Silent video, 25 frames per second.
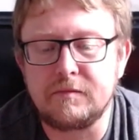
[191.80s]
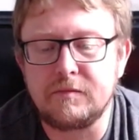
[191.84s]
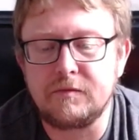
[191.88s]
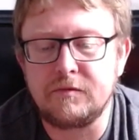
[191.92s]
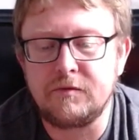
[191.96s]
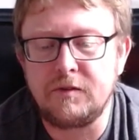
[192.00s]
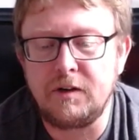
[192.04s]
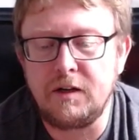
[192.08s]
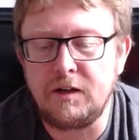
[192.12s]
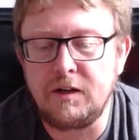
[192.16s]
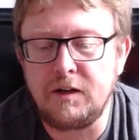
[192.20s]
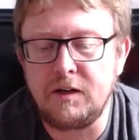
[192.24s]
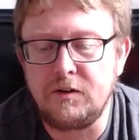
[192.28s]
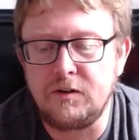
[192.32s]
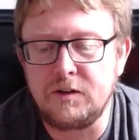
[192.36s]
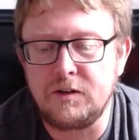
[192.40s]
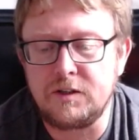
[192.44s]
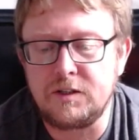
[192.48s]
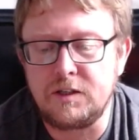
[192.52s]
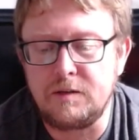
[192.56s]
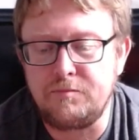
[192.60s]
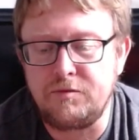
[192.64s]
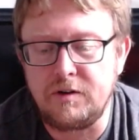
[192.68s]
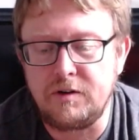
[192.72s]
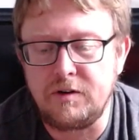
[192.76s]
Really
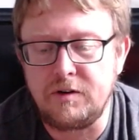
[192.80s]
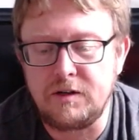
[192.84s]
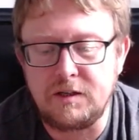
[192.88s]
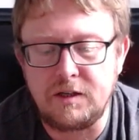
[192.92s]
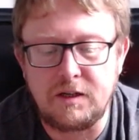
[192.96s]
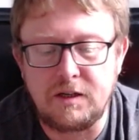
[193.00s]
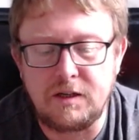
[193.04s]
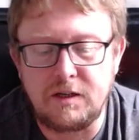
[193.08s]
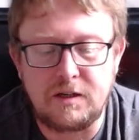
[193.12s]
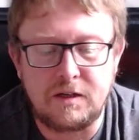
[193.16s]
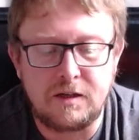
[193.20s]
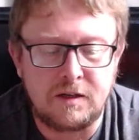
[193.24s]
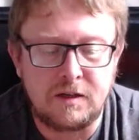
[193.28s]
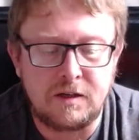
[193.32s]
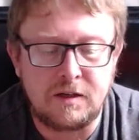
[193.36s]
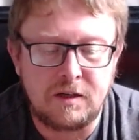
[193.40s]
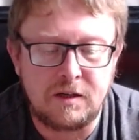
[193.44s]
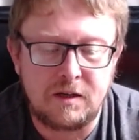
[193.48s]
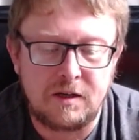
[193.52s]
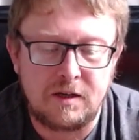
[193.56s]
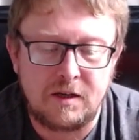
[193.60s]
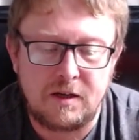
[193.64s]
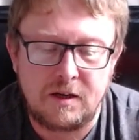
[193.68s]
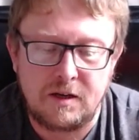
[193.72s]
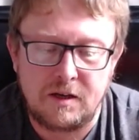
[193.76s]
nicely printed.
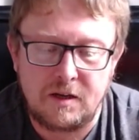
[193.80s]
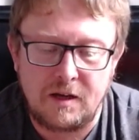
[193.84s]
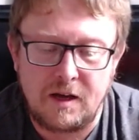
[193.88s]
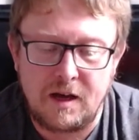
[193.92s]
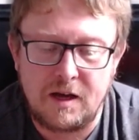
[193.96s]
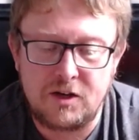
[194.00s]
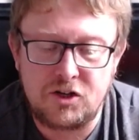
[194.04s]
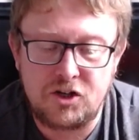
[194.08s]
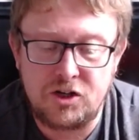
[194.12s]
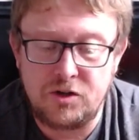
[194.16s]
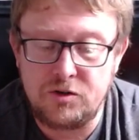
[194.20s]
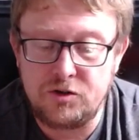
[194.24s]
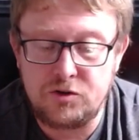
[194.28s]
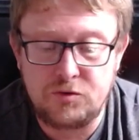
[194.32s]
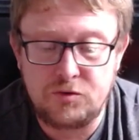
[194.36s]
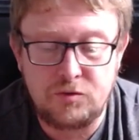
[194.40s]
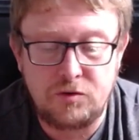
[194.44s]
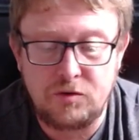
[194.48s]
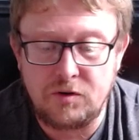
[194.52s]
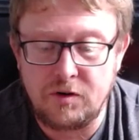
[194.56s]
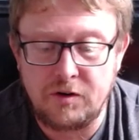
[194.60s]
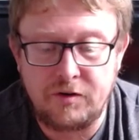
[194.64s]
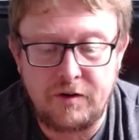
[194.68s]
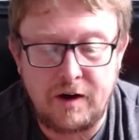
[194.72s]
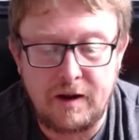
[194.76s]
As
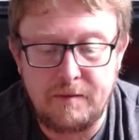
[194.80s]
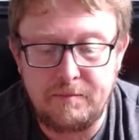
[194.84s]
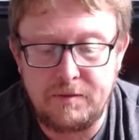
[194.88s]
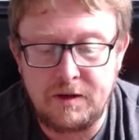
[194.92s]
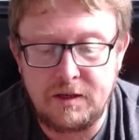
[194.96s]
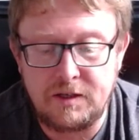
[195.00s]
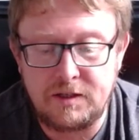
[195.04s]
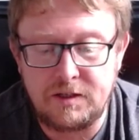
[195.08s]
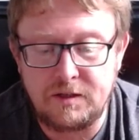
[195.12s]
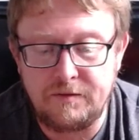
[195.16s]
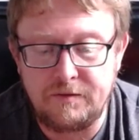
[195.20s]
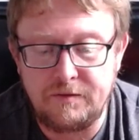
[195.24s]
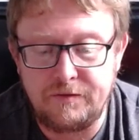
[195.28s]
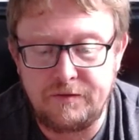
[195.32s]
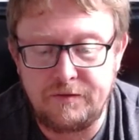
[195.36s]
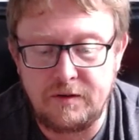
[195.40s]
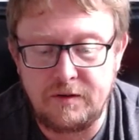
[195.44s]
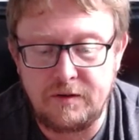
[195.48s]
usual, a great piece of